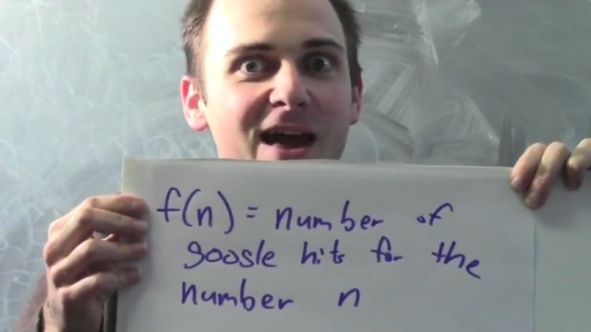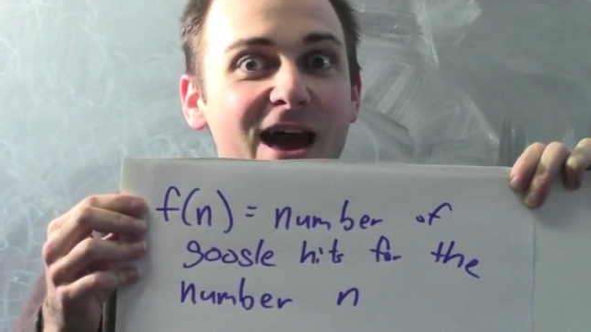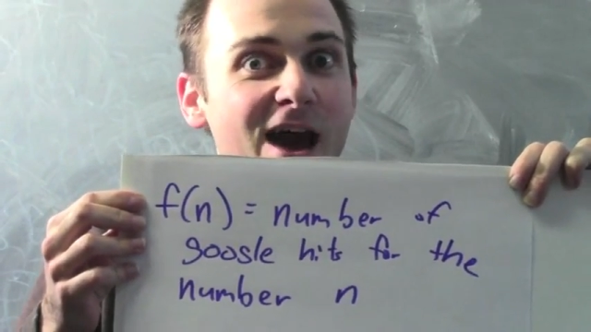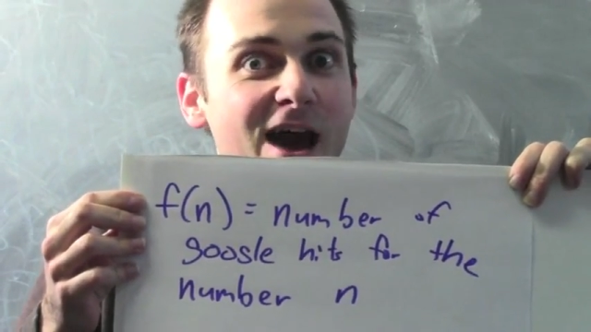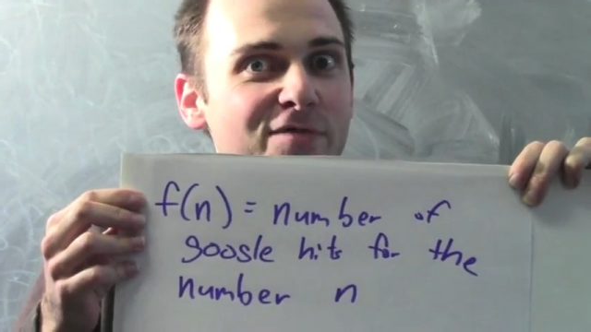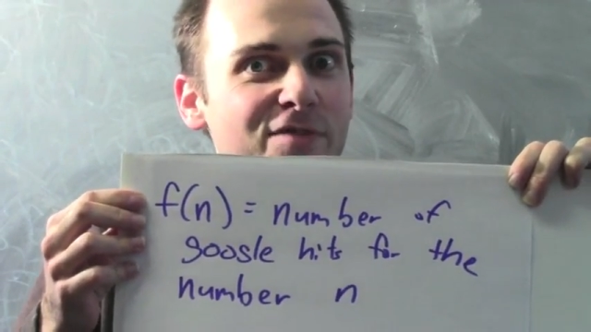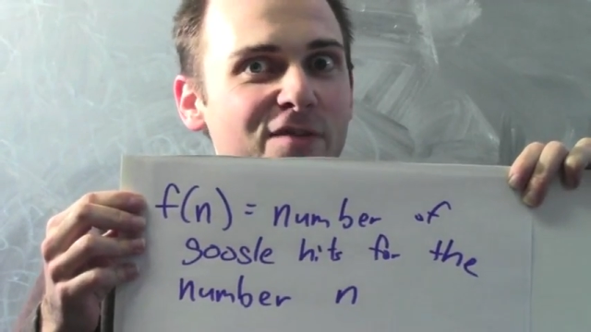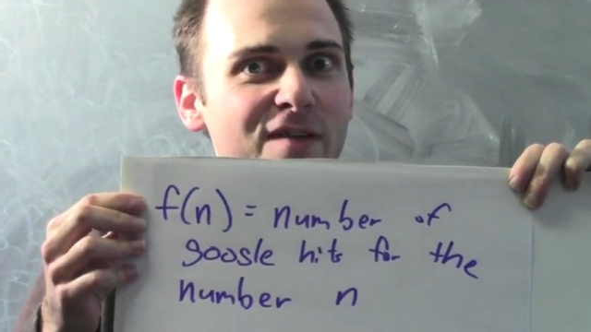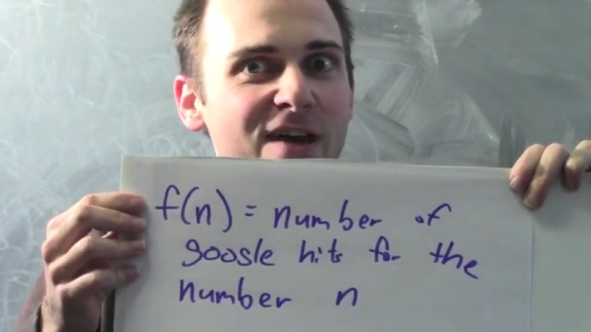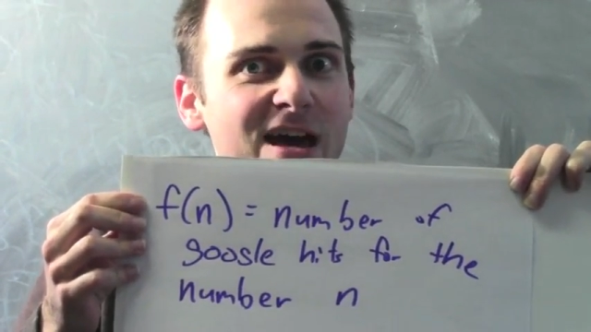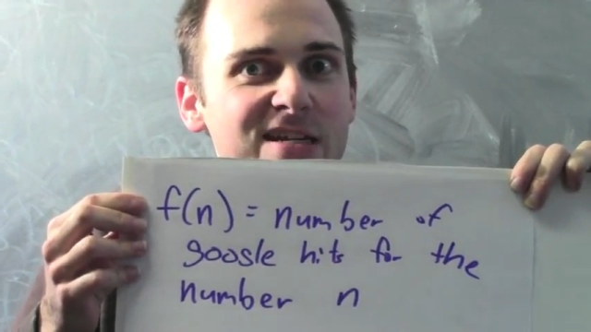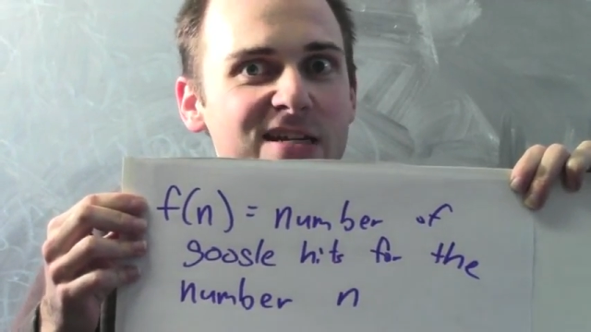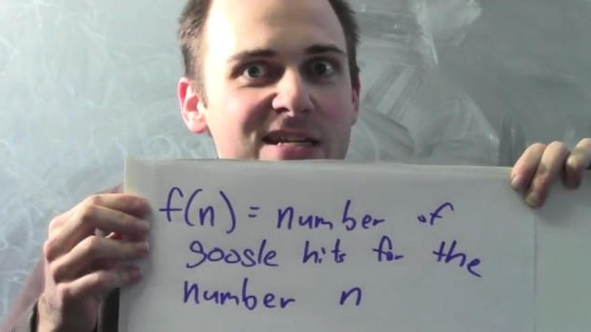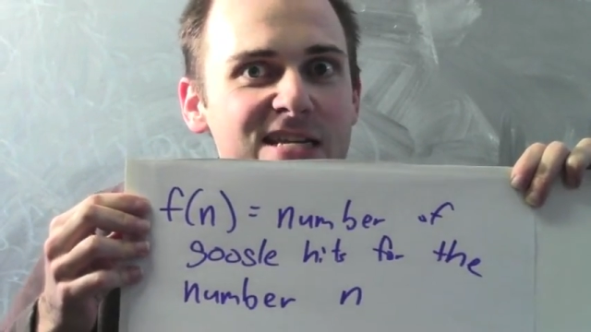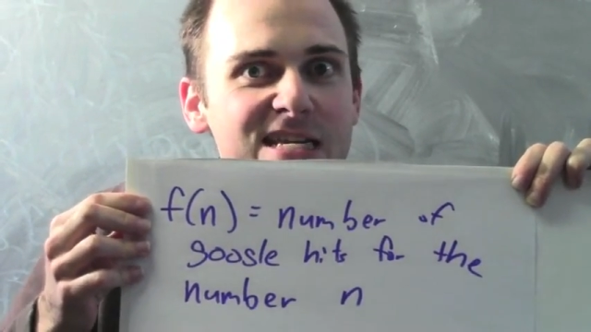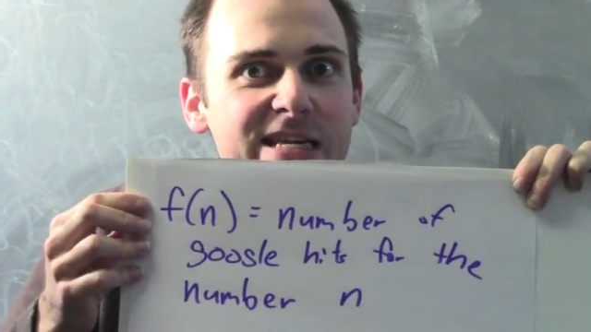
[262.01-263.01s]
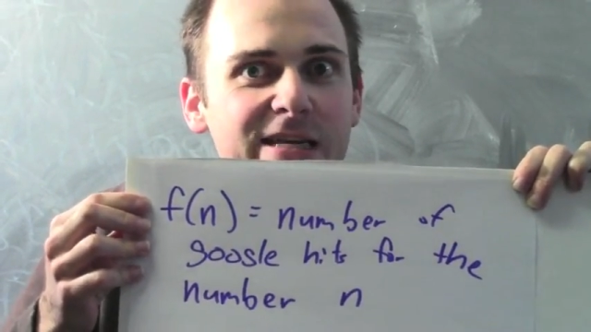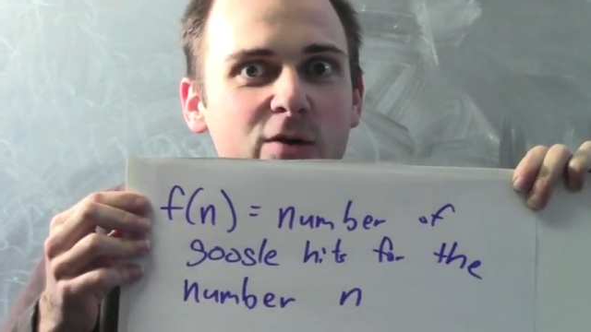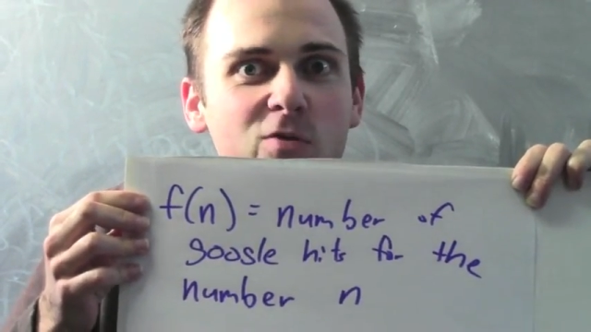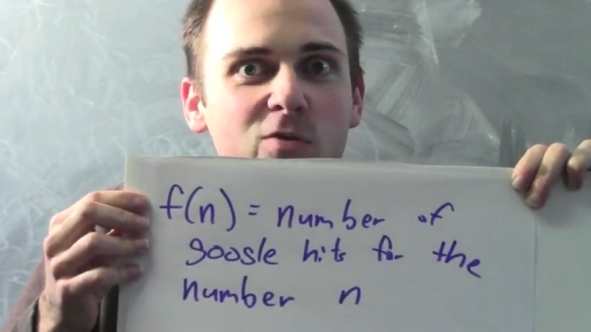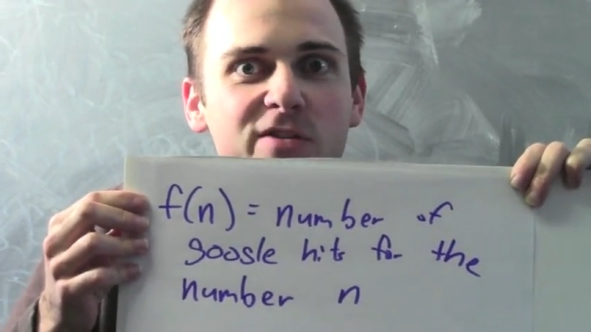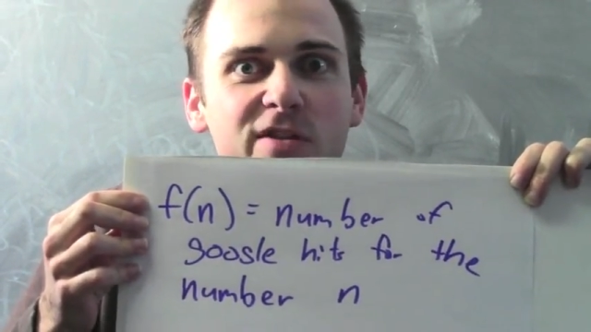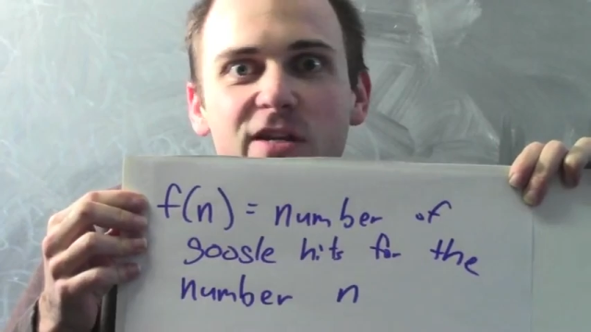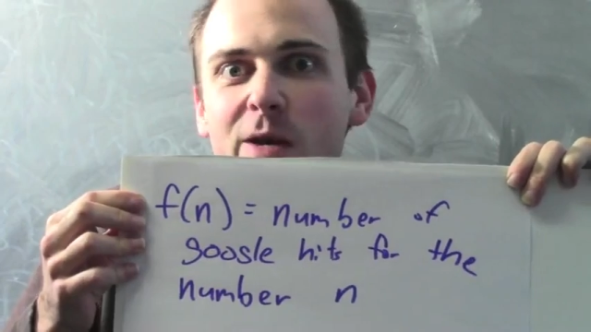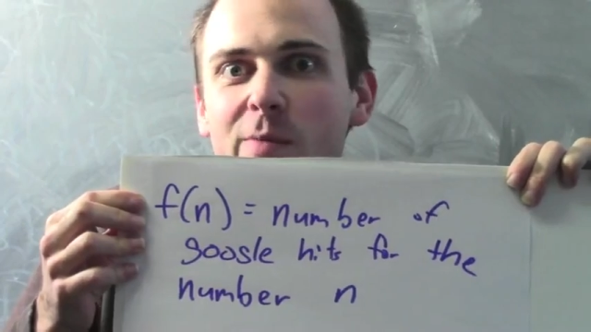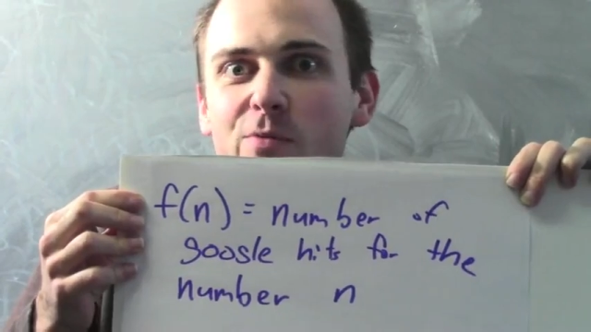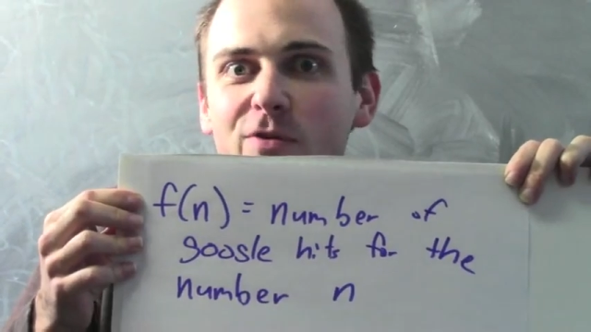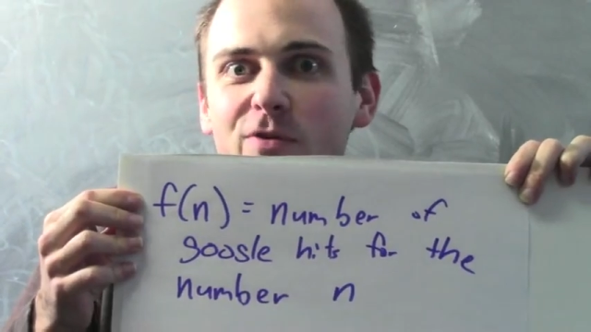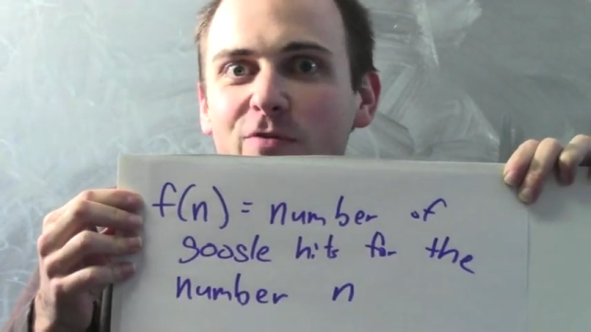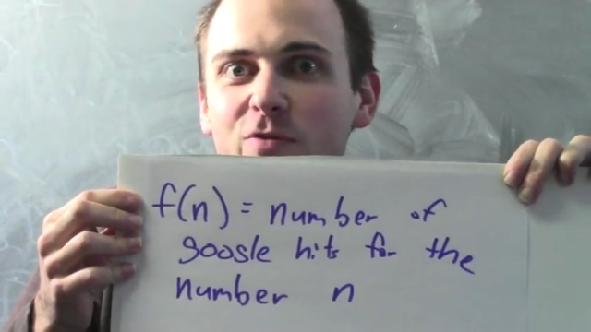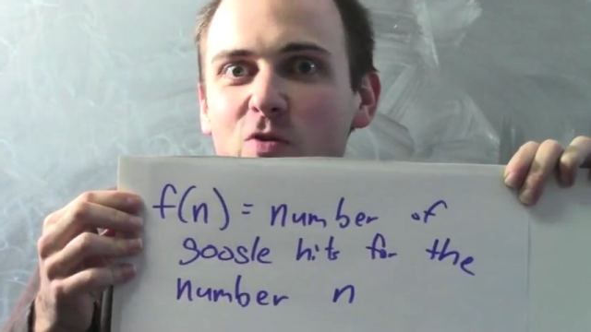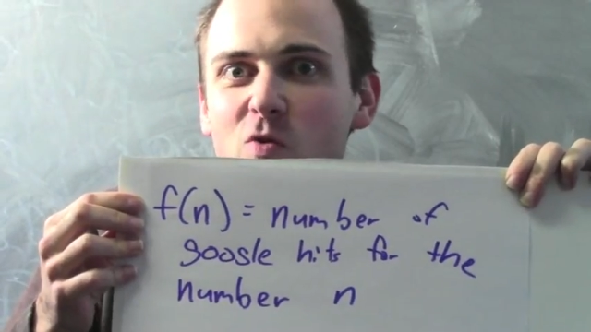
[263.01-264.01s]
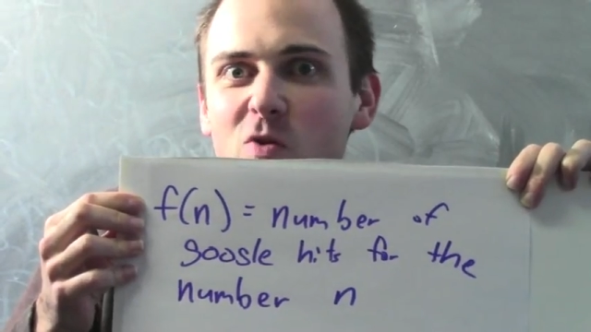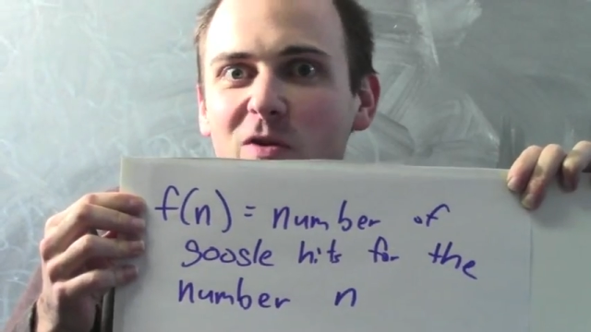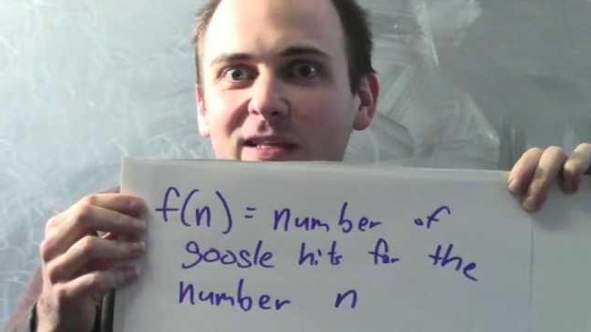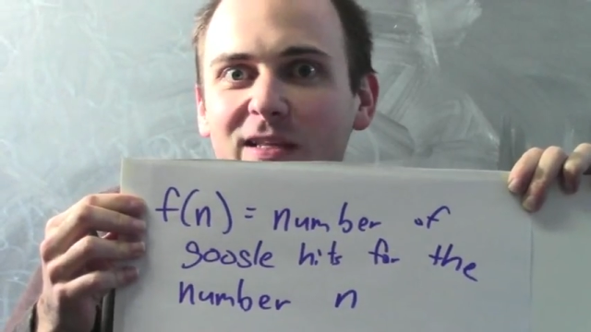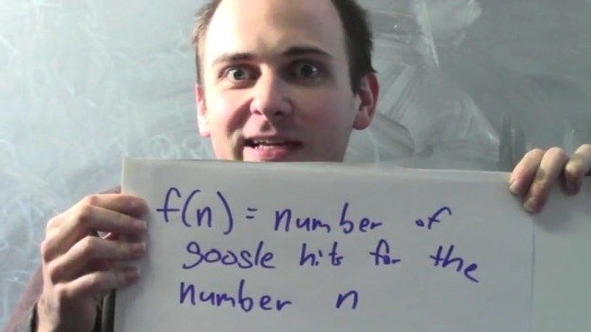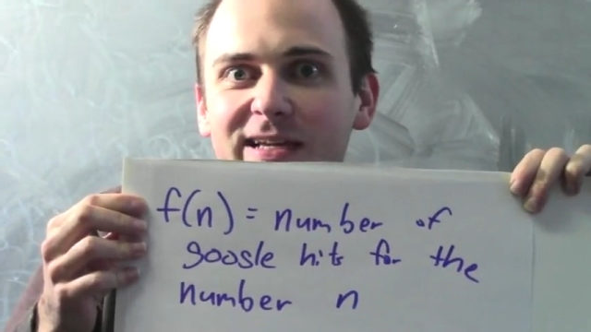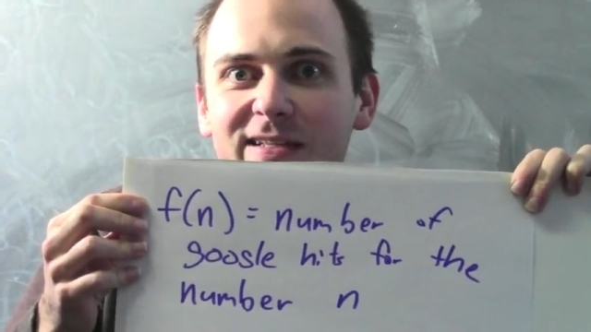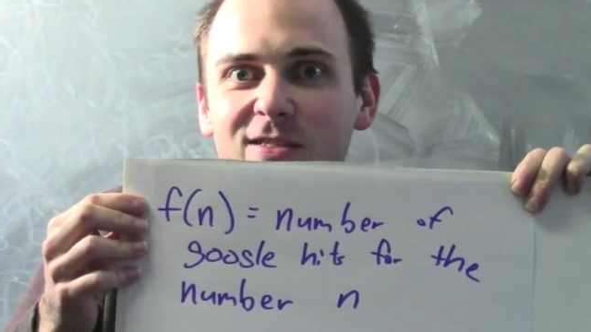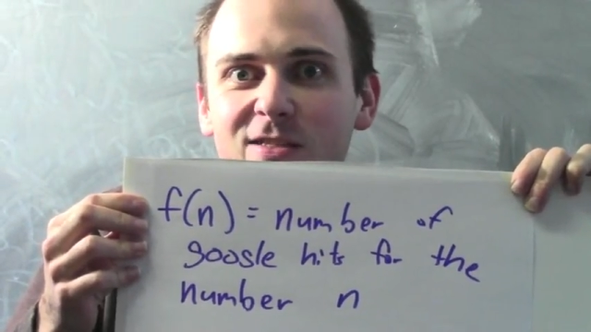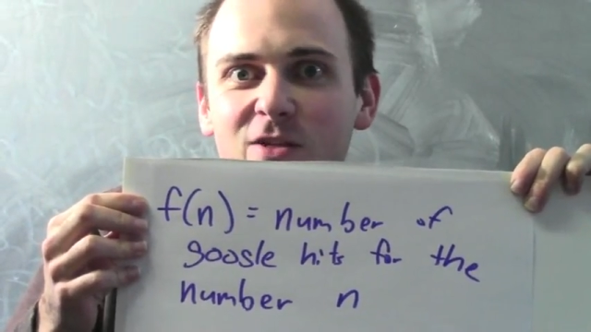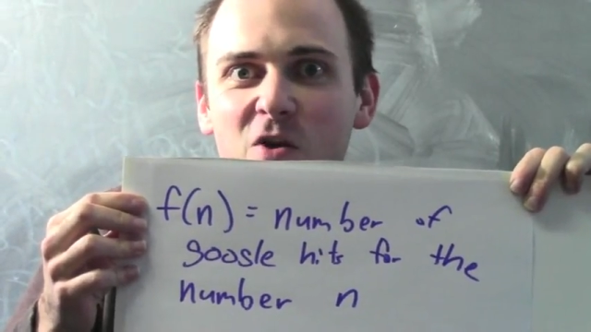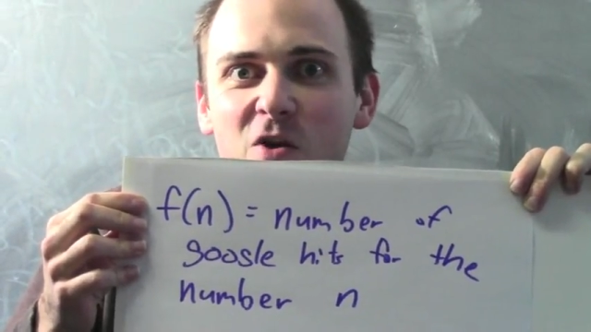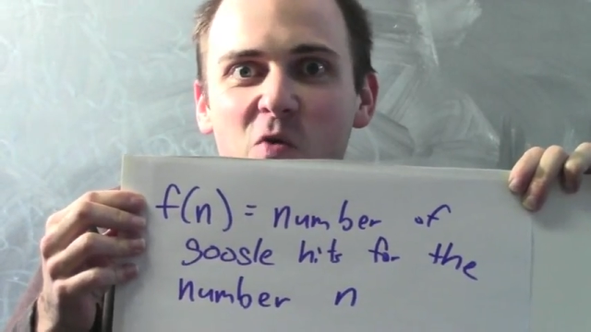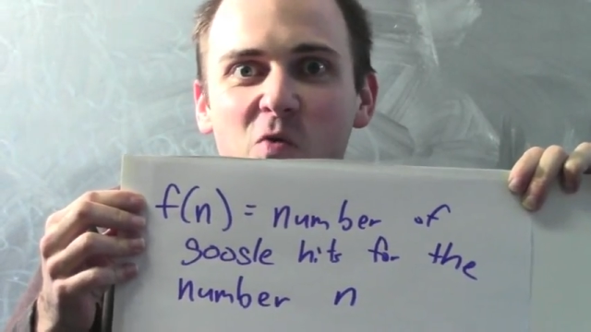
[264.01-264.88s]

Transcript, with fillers: f of n equals the number of Google hits